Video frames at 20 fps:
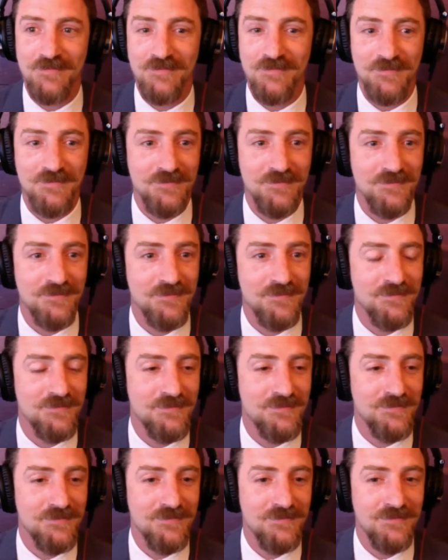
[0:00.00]

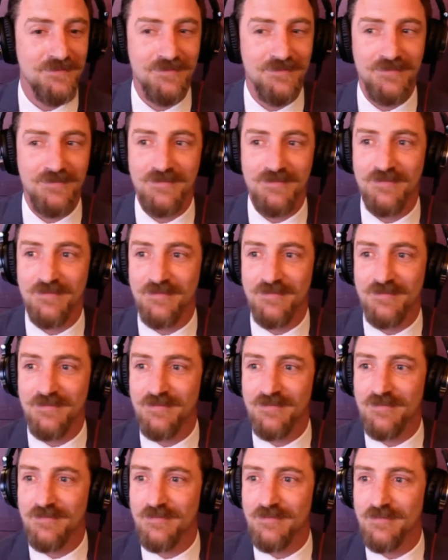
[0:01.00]

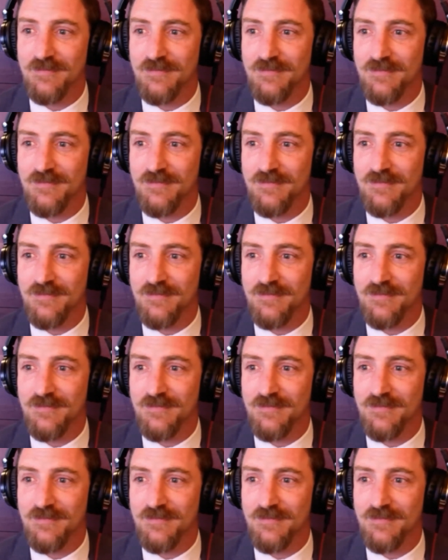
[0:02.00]
No one is speaking in this clip.